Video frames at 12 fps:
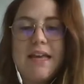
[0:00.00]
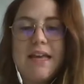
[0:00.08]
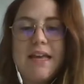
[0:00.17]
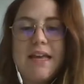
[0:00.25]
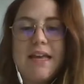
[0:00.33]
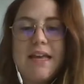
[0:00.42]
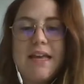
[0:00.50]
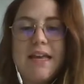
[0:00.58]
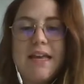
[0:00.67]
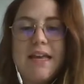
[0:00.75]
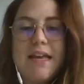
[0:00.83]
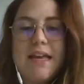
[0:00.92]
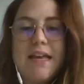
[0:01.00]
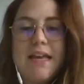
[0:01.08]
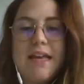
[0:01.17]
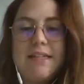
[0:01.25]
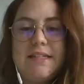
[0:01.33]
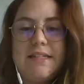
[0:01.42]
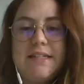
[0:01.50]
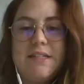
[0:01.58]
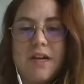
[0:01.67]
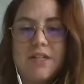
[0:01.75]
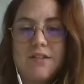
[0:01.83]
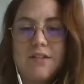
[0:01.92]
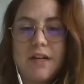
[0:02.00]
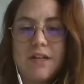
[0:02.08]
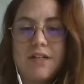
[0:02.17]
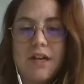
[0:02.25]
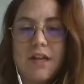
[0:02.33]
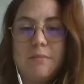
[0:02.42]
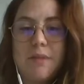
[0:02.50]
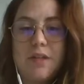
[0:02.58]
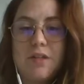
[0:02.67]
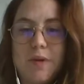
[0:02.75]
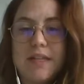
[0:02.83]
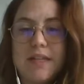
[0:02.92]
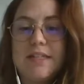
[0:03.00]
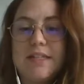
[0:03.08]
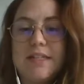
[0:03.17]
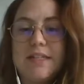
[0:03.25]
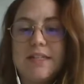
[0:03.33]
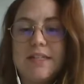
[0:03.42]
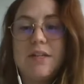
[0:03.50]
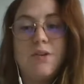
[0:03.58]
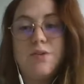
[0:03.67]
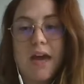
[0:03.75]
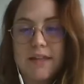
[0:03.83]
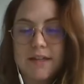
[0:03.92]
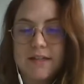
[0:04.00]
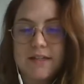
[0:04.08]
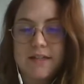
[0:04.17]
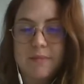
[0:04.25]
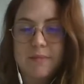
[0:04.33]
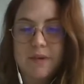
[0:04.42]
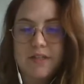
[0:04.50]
This reaction is a reaction between CO2 and cement hydrates